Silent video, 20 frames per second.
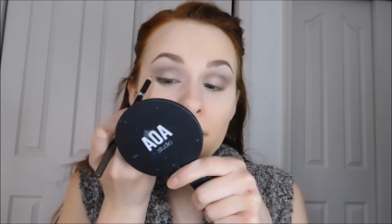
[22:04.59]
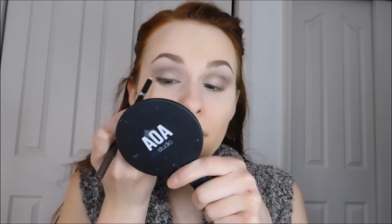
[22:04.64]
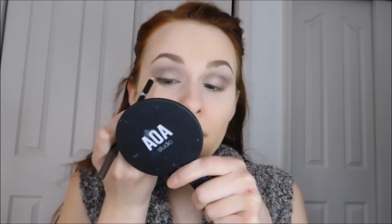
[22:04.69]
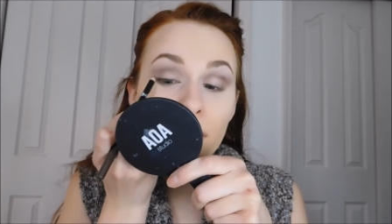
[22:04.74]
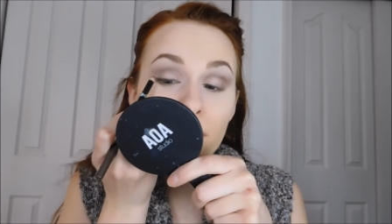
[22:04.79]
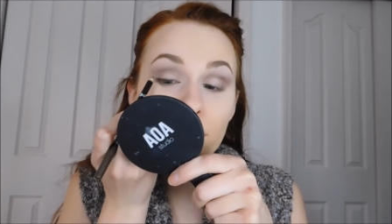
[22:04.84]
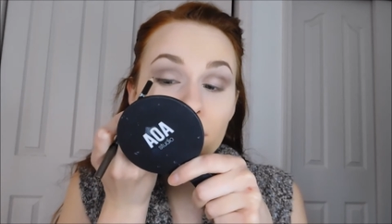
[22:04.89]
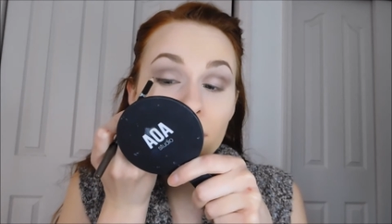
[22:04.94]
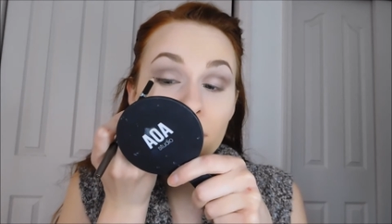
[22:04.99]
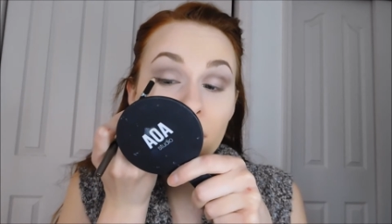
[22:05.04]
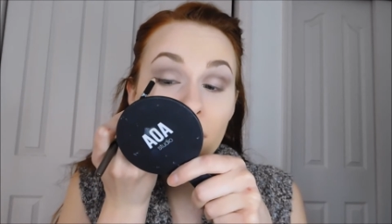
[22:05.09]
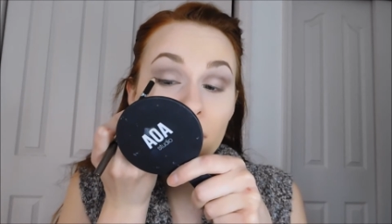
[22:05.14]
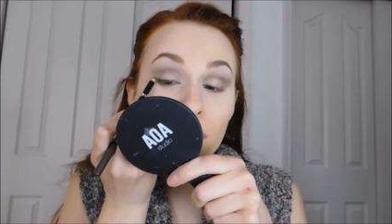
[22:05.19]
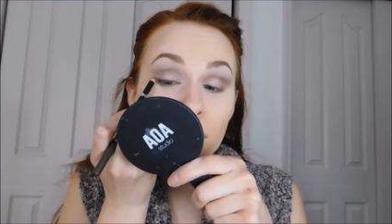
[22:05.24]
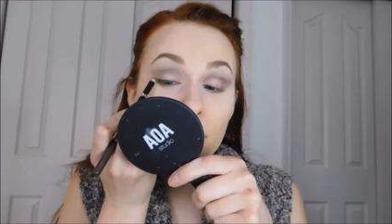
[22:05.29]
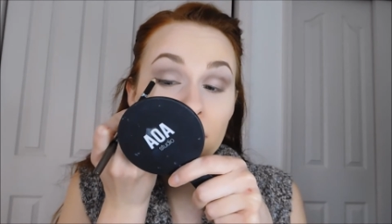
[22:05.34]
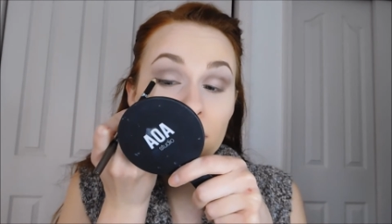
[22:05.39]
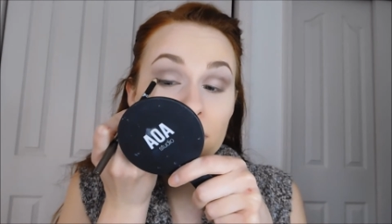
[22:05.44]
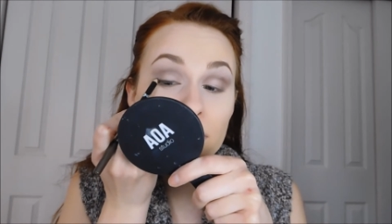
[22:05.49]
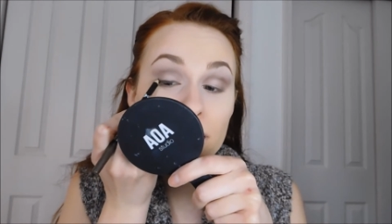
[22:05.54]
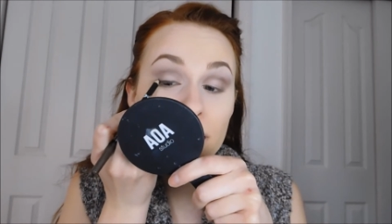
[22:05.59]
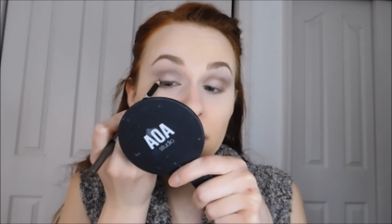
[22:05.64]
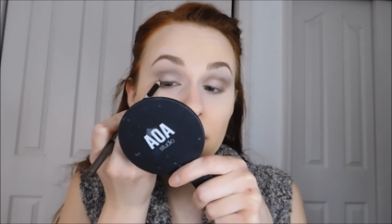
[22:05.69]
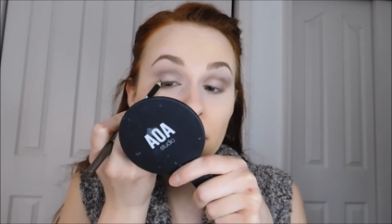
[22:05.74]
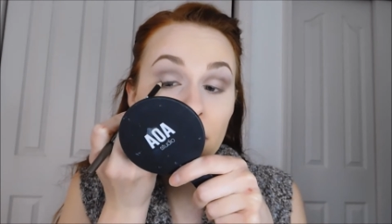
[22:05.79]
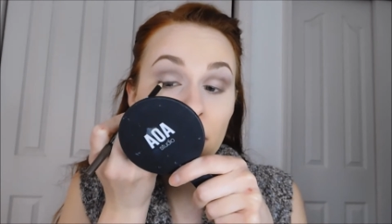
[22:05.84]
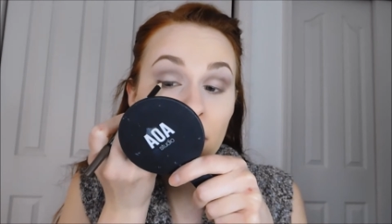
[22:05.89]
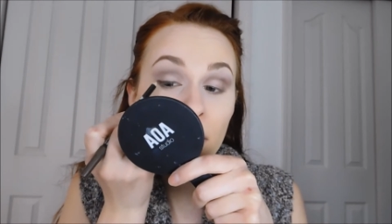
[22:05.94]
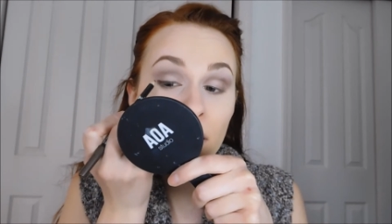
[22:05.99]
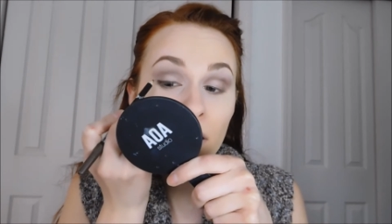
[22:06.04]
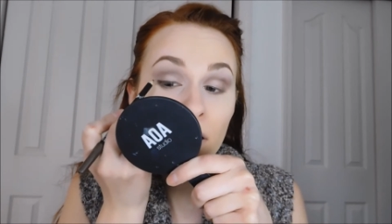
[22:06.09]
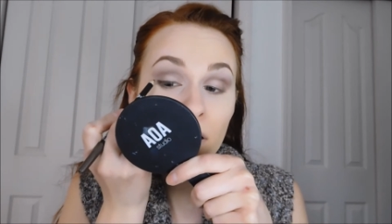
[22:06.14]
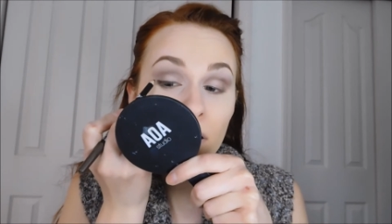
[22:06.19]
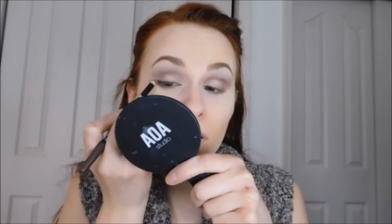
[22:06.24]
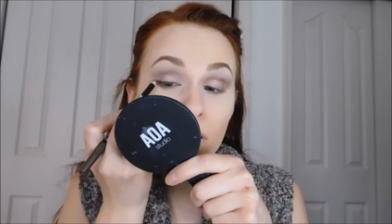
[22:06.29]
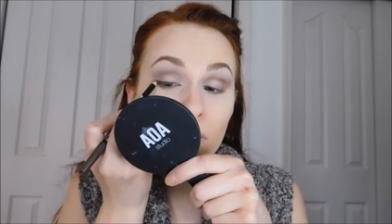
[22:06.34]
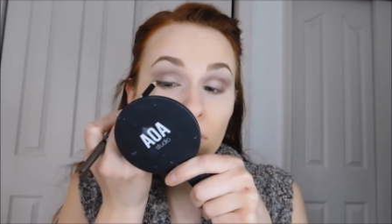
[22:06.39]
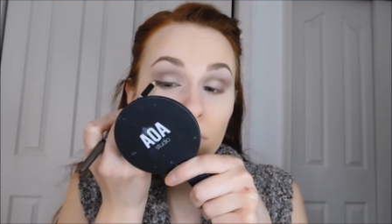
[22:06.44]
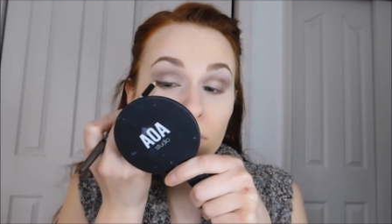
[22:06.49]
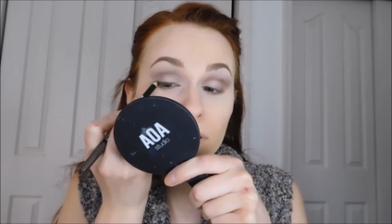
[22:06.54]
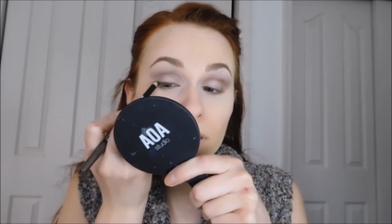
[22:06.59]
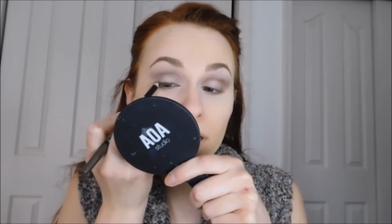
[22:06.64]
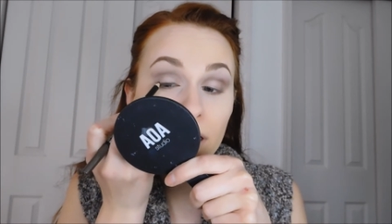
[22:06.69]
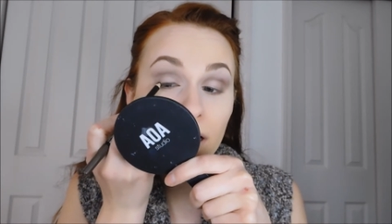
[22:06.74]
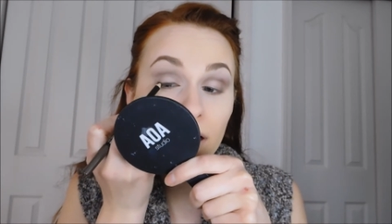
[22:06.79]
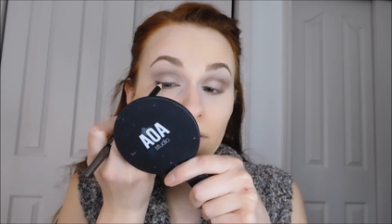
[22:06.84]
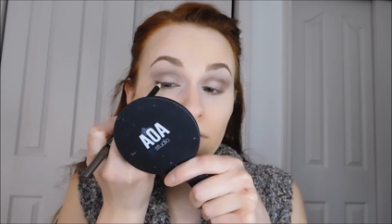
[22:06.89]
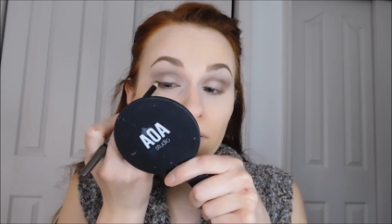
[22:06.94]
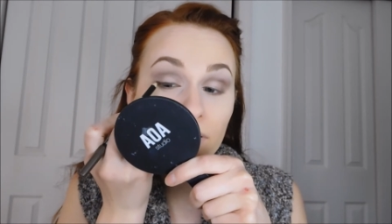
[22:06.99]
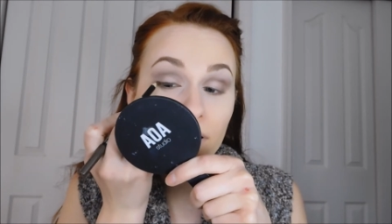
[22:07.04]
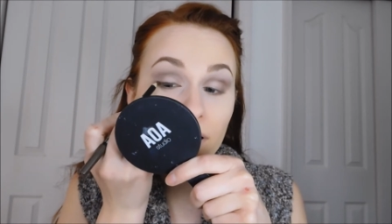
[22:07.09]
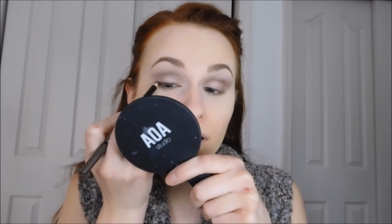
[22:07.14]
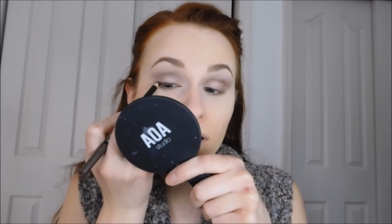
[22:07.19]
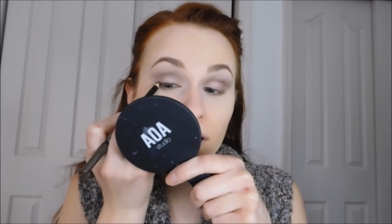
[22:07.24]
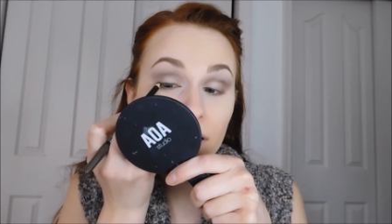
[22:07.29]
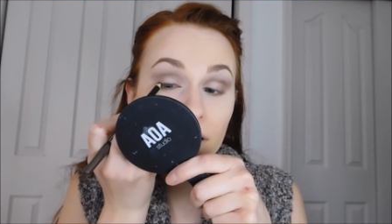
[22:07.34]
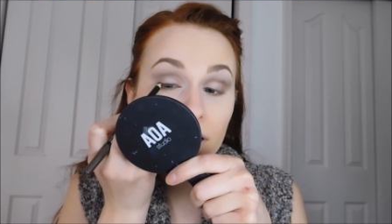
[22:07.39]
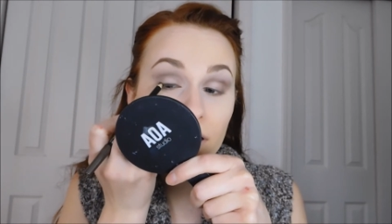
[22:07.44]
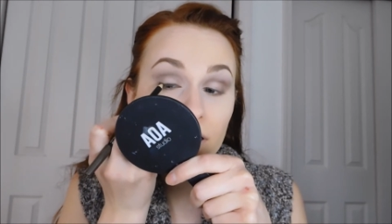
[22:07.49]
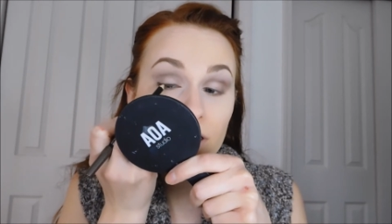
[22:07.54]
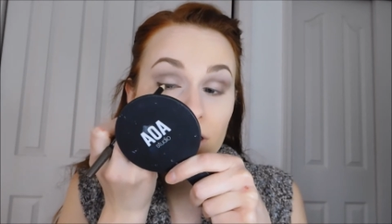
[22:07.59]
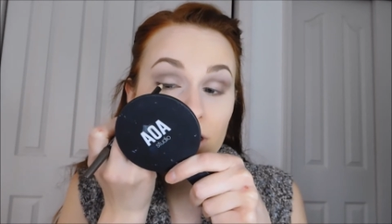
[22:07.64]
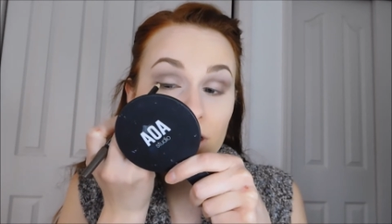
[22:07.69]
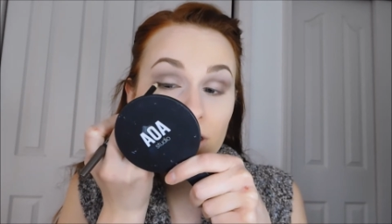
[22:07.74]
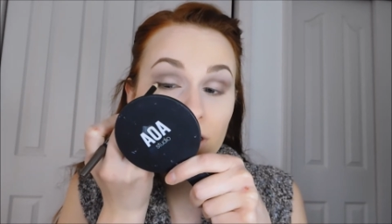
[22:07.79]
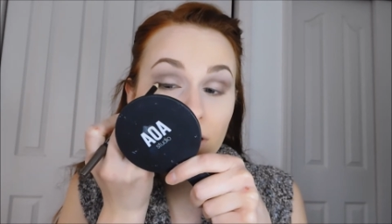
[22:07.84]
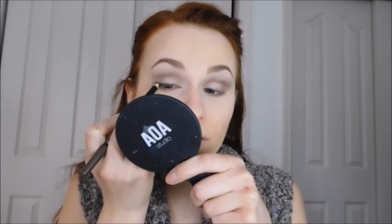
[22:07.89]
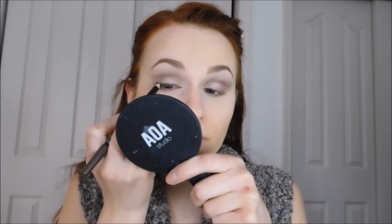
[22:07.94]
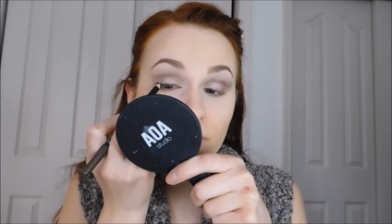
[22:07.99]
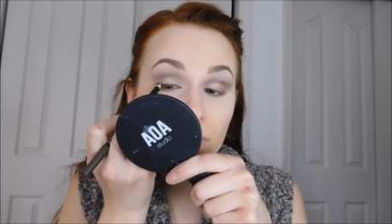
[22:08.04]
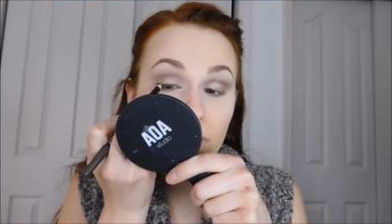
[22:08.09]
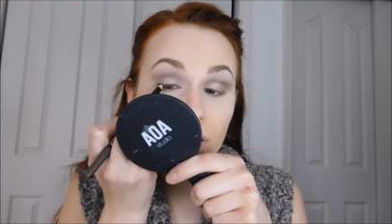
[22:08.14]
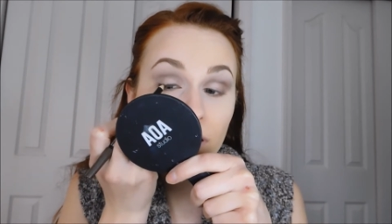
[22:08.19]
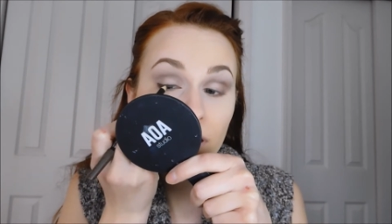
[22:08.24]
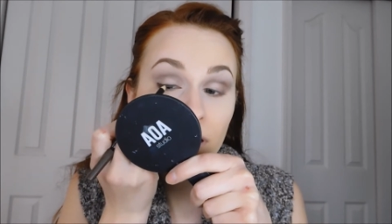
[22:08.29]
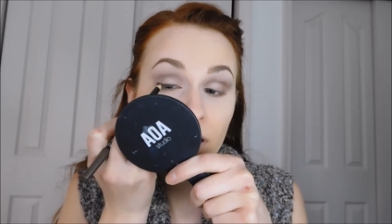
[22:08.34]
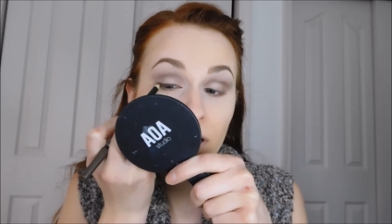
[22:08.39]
that I was calling in sick almost every shift.